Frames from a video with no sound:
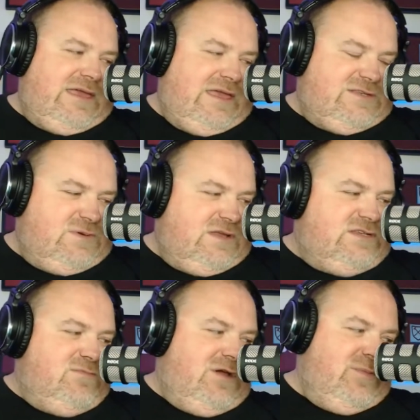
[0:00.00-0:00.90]
it's one of
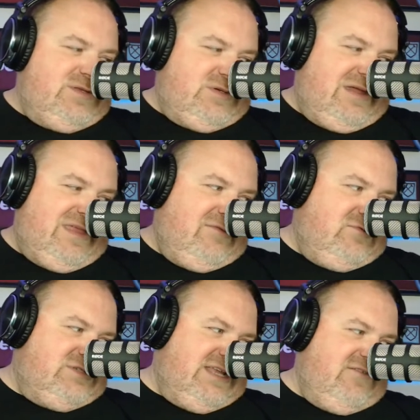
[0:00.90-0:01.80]
those moments which I think
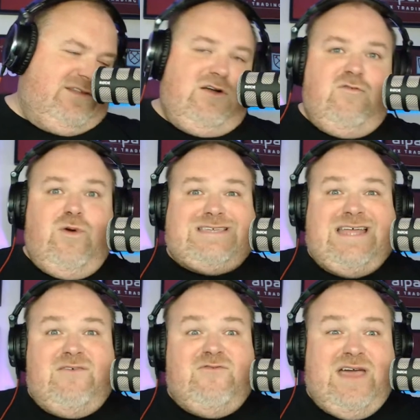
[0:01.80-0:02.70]
will stay with a lot of West
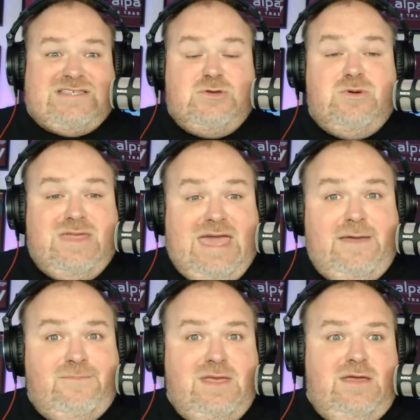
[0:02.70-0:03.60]
Ham fans who were
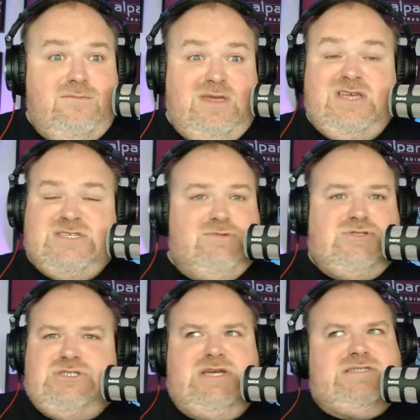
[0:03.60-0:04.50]
there, because it was
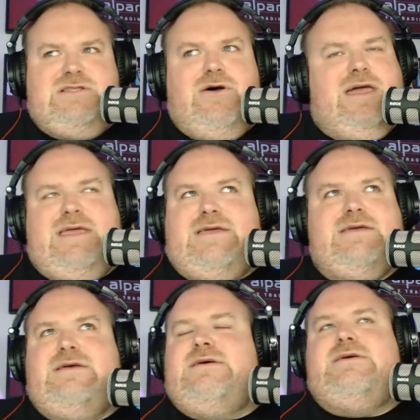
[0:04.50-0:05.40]
just
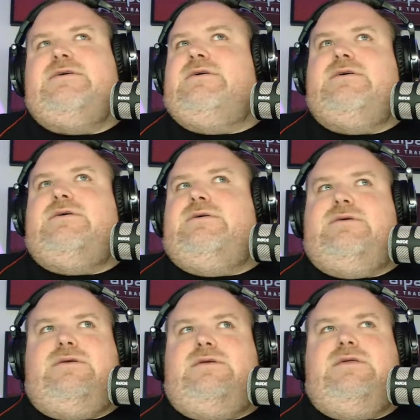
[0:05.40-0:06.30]
like,
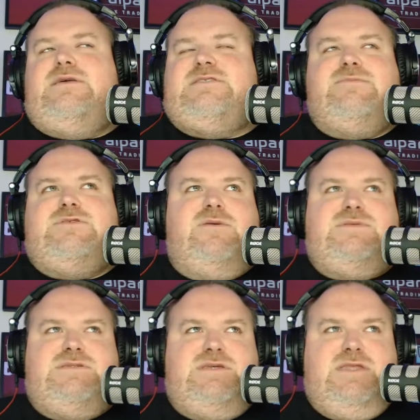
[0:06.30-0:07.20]
you know,
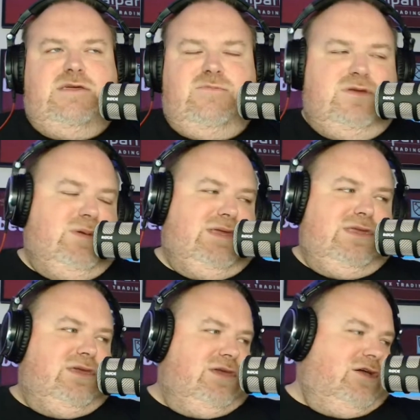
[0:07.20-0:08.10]
sometimes you know we
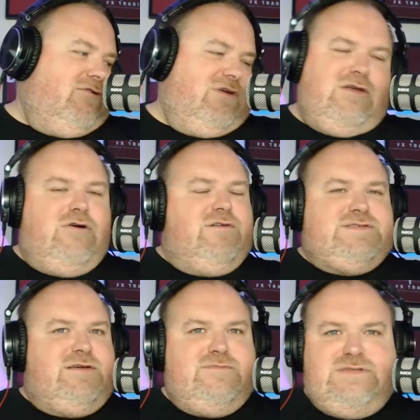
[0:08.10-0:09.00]
you can
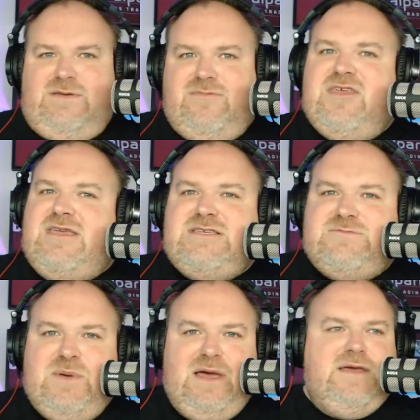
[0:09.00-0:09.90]
choreograph some things,
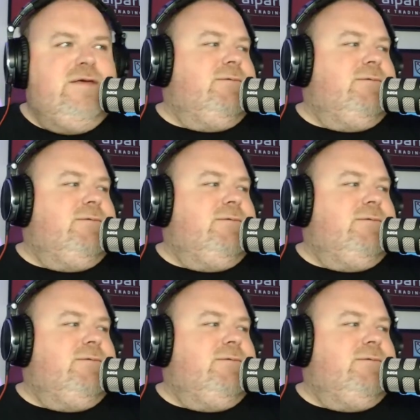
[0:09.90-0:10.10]
but